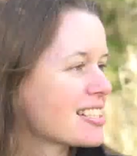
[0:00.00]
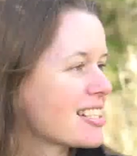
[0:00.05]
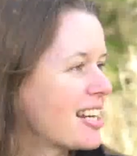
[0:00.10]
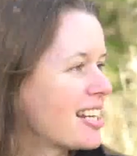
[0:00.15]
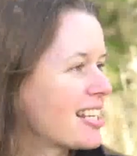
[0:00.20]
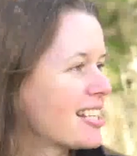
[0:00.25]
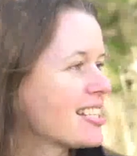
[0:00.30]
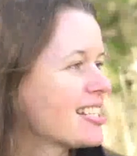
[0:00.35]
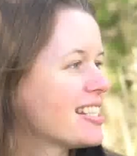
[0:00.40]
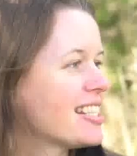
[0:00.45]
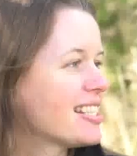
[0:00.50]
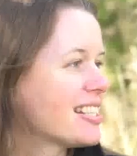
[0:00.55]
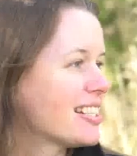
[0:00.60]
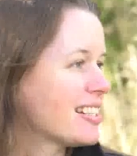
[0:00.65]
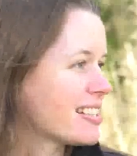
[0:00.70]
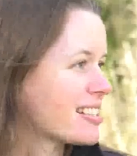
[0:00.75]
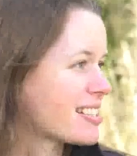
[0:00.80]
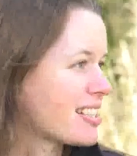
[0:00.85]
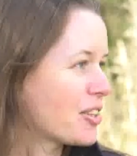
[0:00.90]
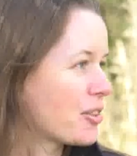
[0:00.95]
take
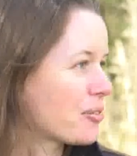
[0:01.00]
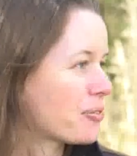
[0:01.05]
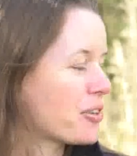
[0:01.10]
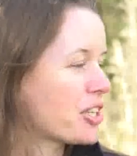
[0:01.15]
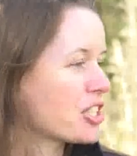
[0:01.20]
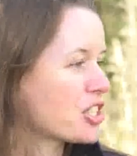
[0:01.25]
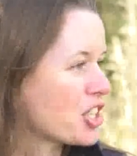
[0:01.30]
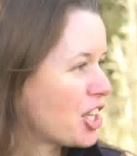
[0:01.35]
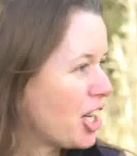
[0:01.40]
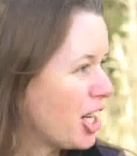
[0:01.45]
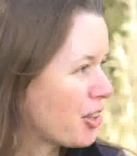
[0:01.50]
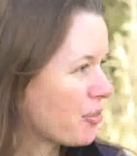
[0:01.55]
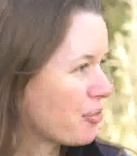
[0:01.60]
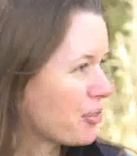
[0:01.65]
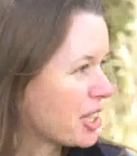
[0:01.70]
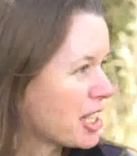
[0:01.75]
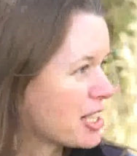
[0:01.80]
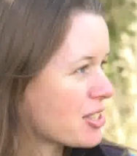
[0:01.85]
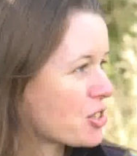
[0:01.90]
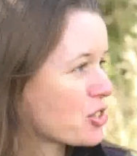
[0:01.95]
years. Like the French Island
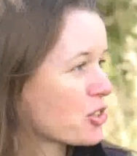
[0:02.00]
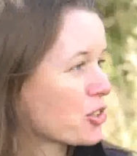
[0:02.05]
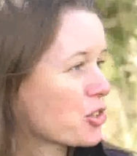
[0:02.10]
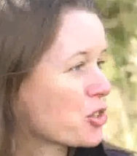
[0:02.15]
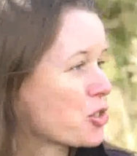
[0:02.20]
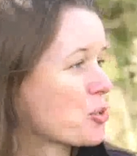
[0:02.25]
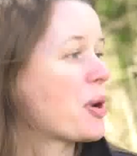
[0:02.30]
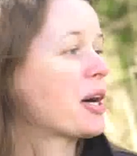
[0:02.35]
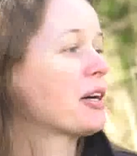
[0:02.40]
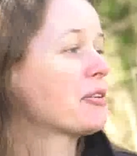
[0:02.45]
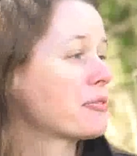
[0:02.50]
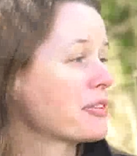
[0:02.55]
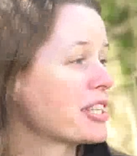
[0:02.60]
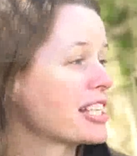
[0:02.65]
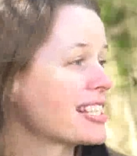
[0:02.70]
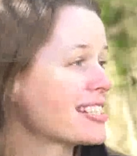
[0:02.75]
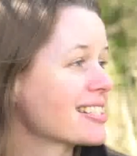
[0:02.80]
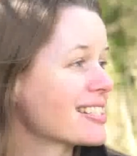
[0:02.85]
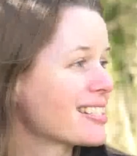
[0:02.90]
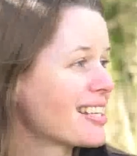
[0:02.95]
release took 12
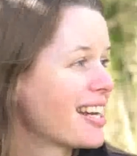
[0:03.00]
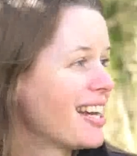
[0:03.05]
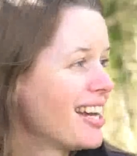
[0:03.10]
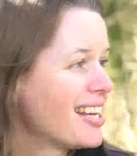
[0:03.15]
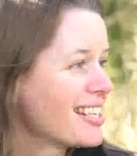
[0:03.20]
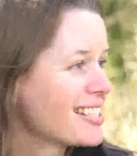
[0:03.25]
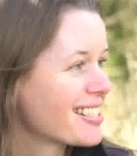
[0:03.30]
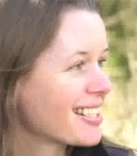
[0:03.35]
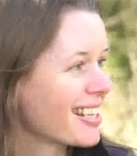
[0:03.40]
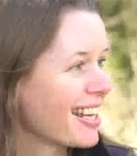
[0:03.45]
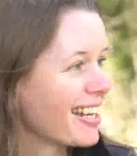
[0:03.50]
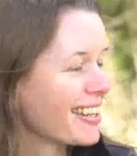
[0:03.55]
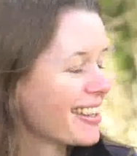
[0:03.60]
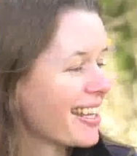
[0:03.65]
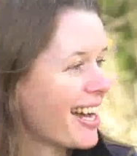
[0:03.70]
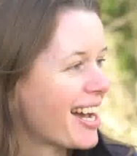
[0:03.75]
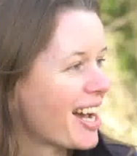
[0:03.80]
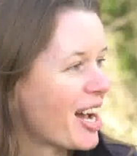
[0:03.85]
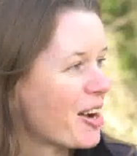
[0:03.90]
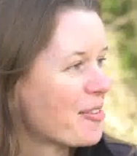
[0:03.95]
years to get
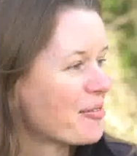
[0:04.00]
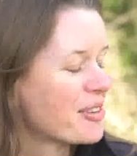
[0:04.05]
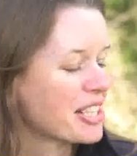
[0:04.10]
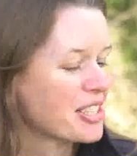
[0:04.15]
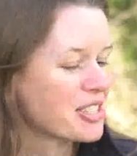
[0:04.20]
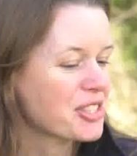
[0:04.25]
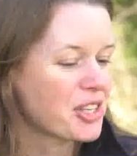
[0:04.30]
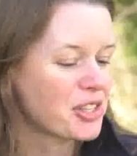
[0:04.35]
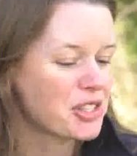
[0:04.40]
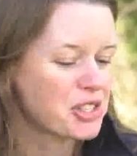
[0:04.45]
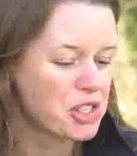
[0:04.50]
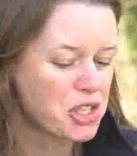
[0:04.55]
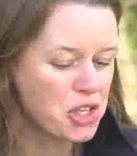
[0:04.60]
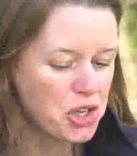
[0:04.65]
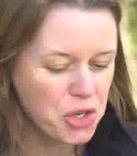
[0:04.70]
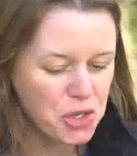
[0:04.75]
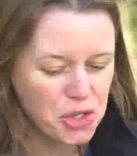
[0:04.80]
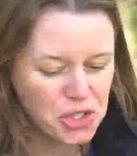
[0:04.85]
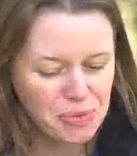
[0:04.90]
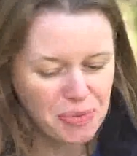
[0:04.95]
that happening. So there's a
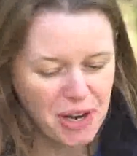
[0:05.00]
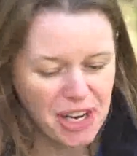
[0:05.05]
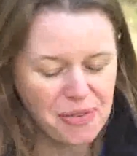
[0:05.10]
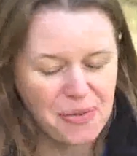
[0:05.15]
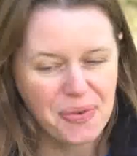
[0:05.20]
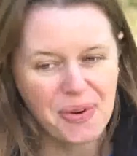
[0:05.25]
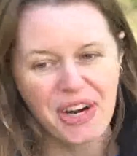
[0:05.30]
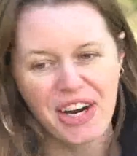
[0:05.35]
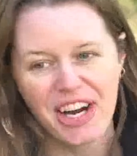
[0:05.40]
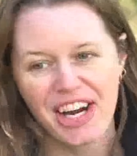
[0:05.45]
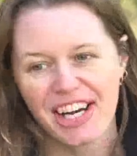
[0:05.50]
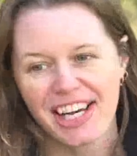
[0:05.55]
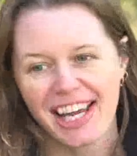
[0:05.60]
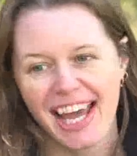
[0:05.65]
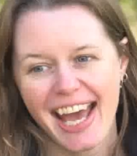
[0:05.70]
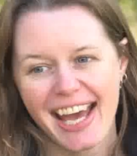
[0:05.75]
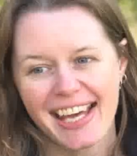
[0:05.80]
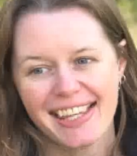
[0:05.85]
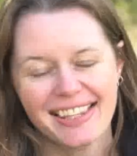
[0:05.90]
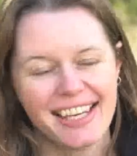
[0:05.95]
huge amount of work,
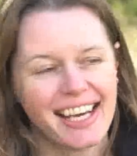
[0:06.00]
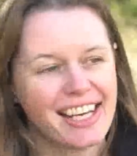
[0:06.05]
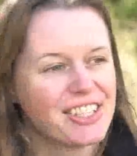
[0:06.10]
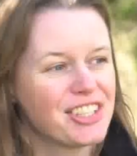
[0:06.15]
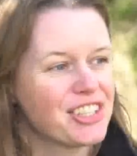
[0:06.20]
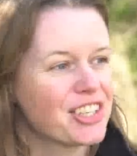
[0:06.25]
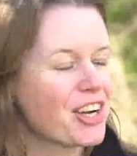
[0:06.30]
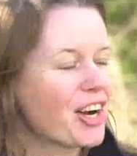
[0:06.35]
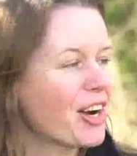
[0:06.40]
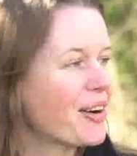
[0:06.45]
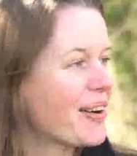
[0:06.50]
and then you go